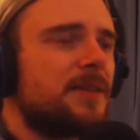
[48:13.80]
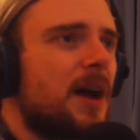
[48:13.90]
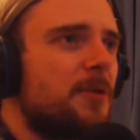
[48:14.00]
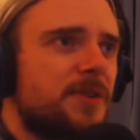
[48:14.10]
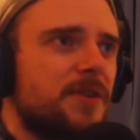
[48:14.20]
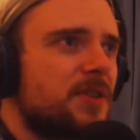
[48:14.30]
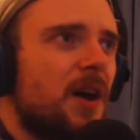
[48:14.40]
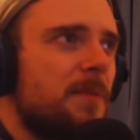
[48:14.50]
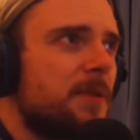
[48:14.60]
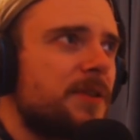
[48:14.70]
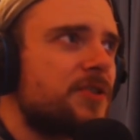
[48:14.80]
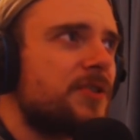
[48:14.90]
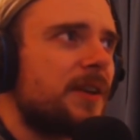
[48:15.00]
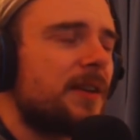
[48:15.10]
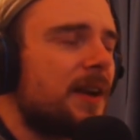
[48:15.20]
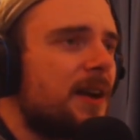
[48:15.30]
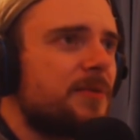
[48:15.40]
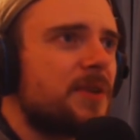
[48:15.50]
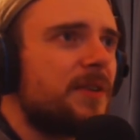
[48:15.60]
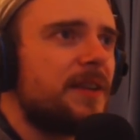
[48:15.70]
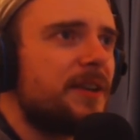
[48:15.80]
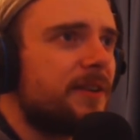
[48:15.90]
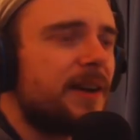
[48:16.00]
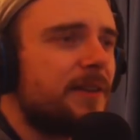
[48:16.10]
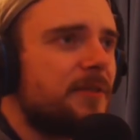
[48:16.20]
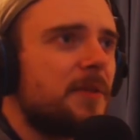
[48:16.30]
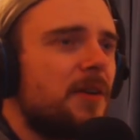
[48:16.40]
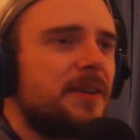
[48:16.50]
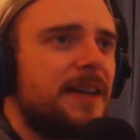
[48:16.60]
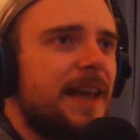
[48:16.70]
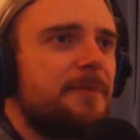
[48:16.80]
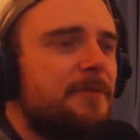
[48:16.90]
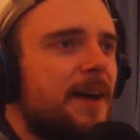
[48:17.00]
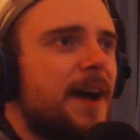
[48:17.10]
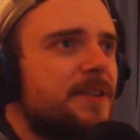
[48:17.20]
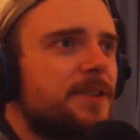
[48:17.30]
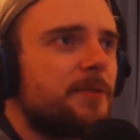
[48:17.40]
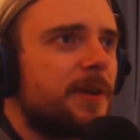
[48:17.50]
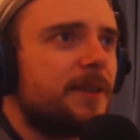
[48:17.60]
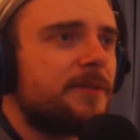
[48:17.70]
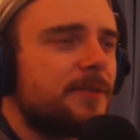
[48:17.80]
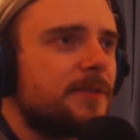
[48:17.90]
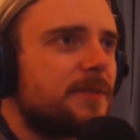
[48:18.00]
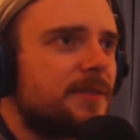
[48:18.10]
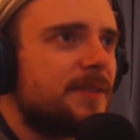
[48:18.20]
I was on top of this shit. I was on the internet on GameFAQs or whatever, and